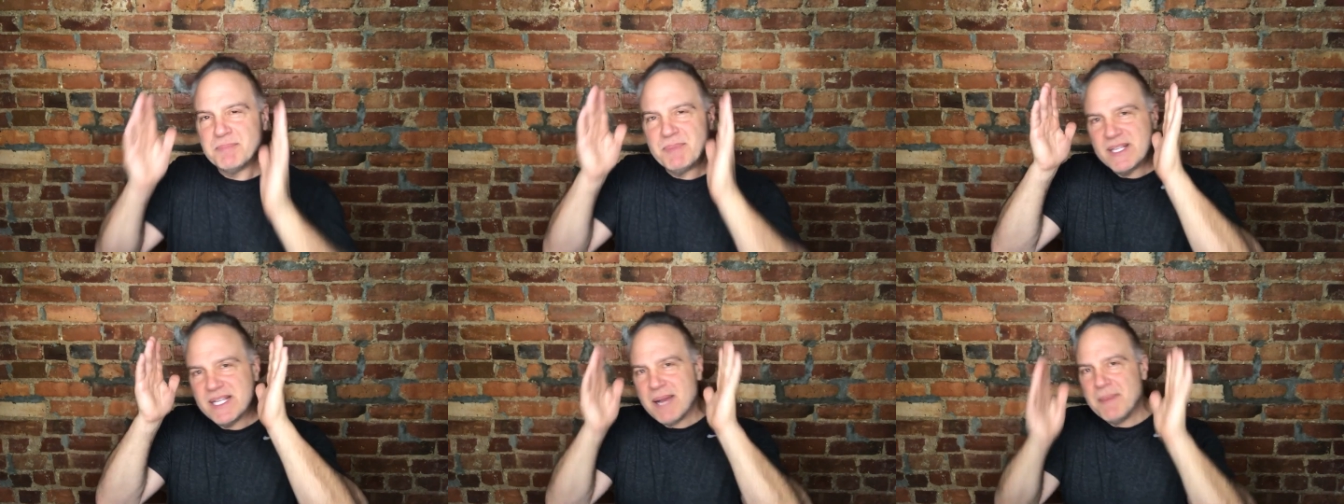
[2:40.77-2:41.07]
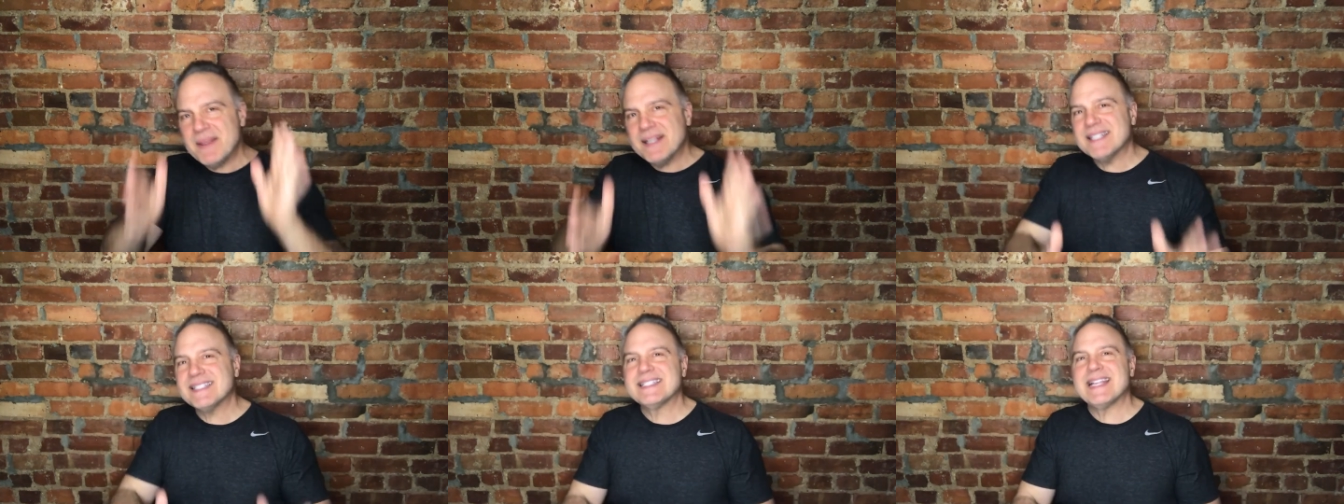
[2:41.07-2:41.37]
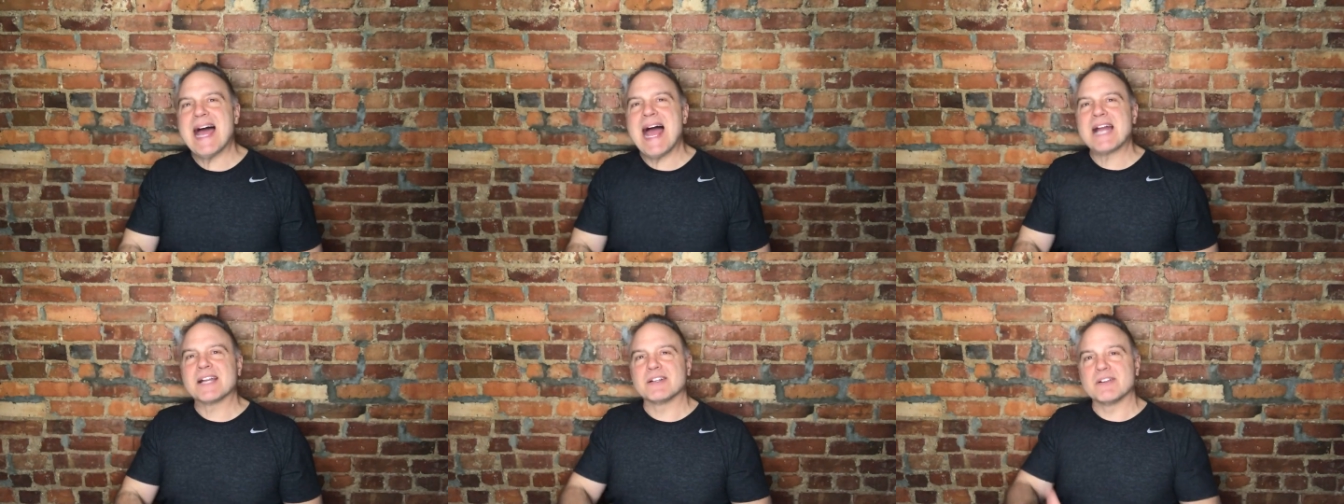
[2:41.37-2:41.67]
Becoming a
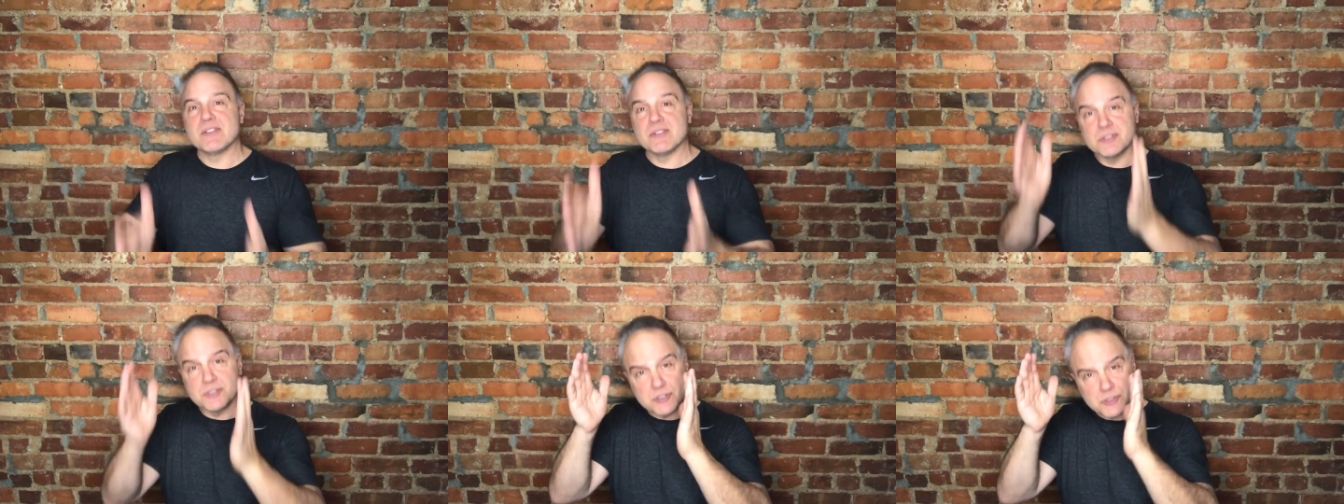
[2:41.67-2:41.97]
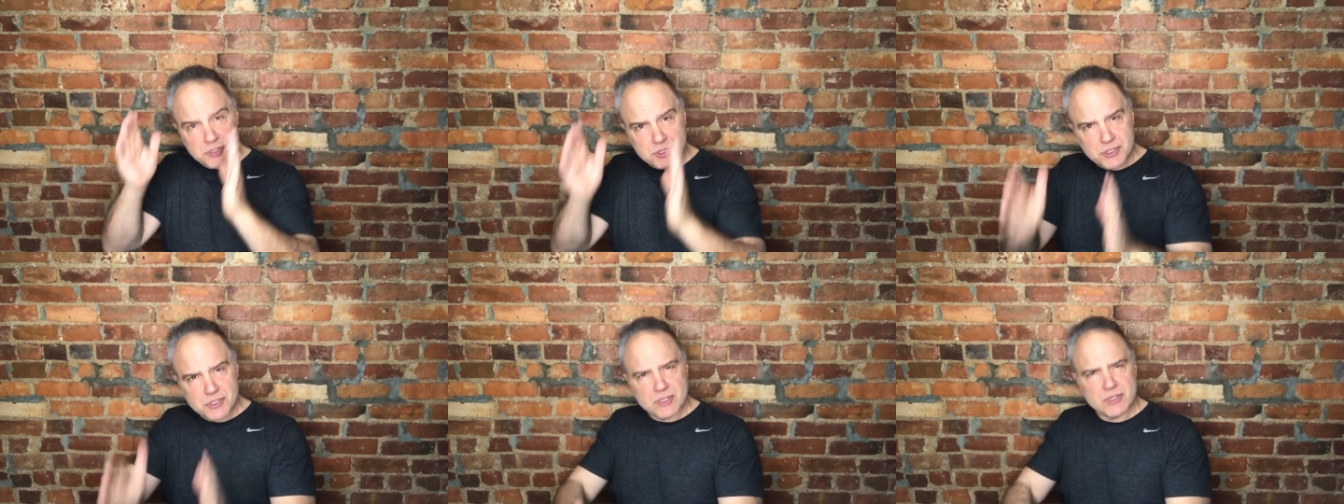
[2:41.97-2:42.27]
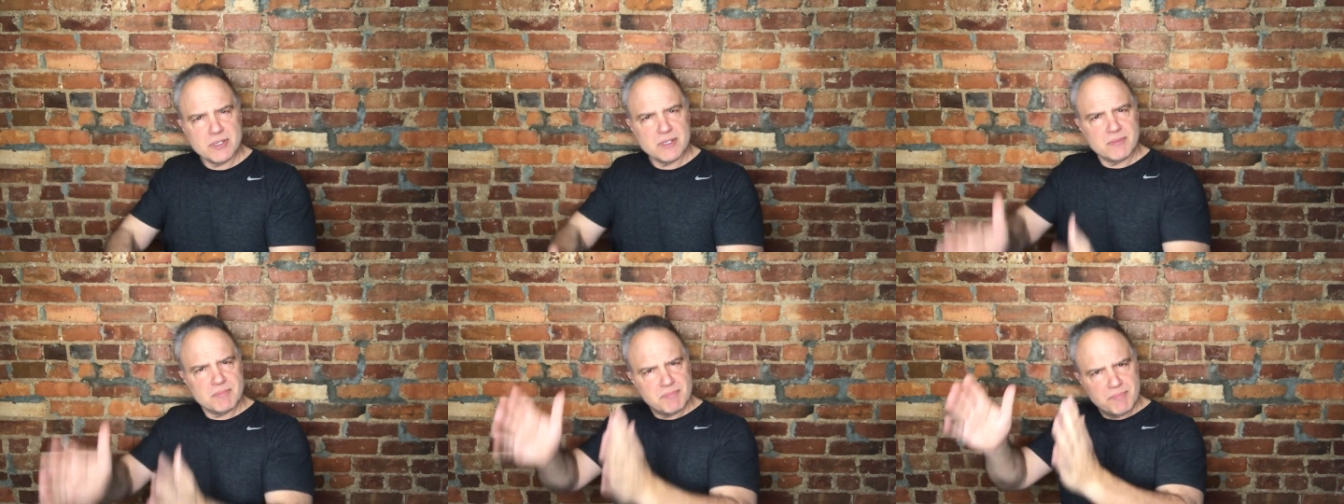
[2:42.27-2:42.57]
doctor, there's a
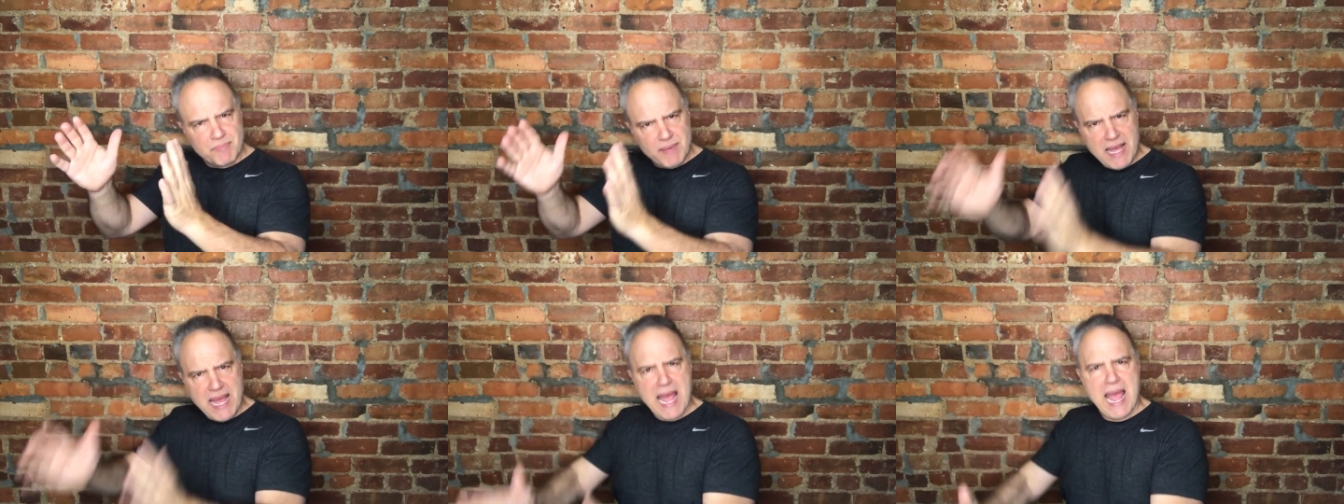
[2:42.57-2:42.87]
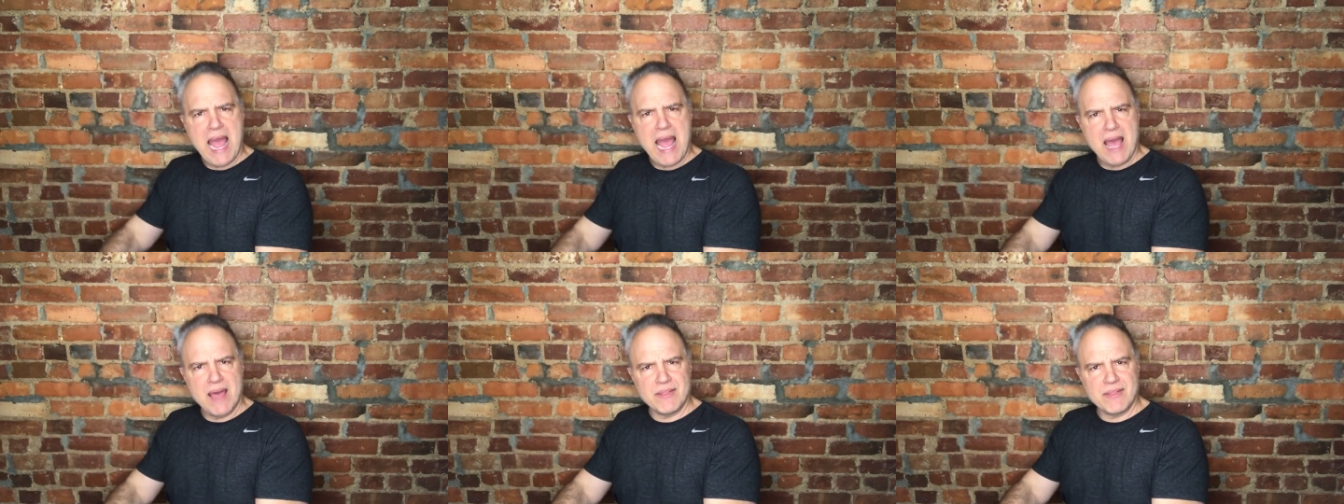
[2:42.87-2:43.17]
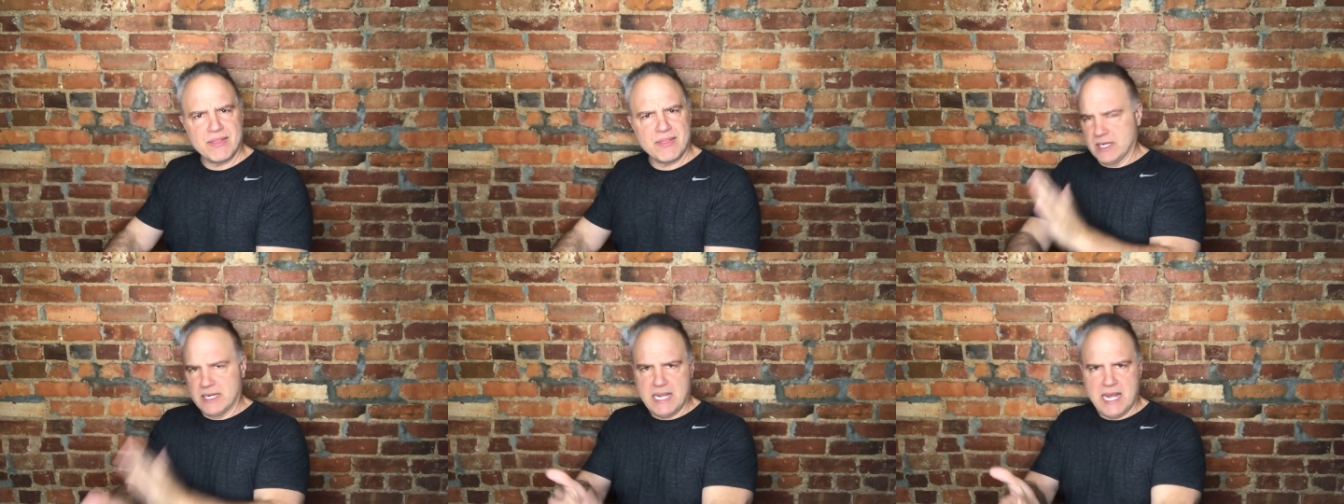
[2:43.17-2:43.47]
certain path.